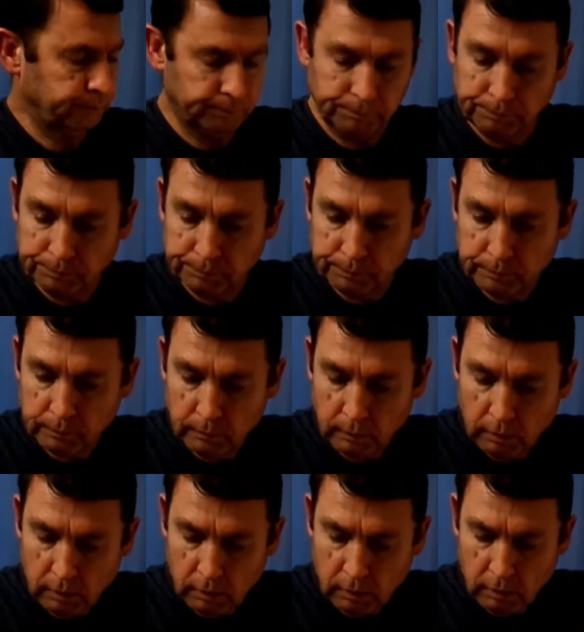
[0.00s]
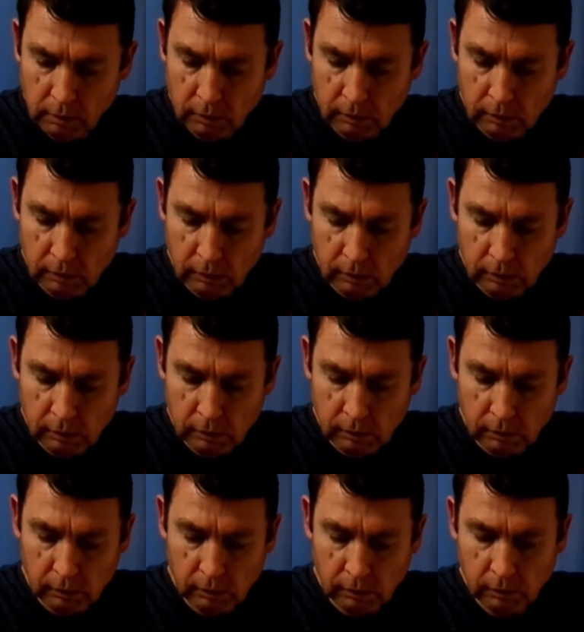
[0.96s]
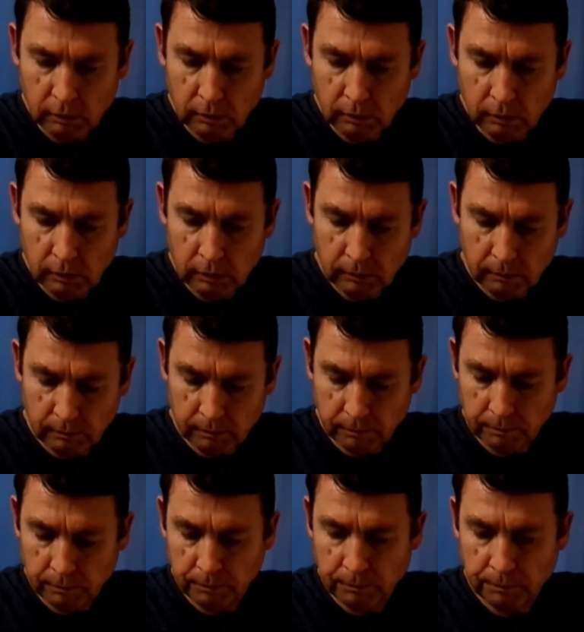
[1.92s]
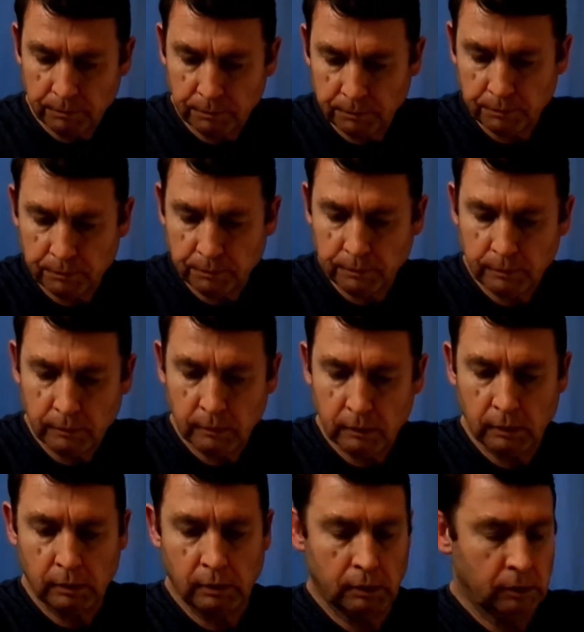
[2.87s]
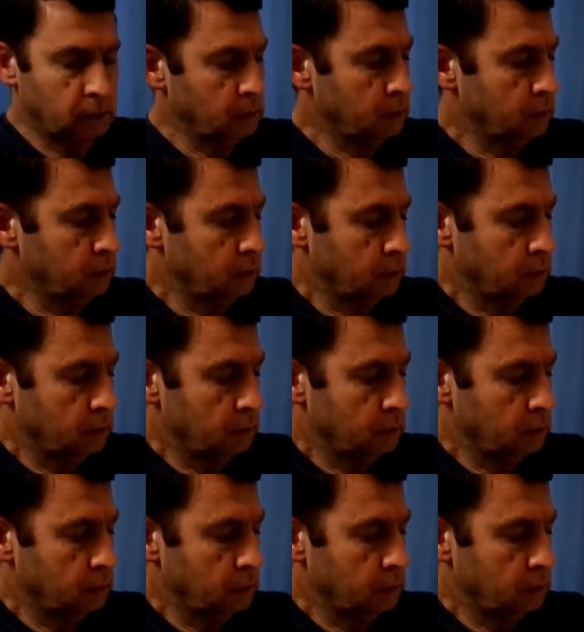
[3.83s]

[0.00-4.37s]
(silence)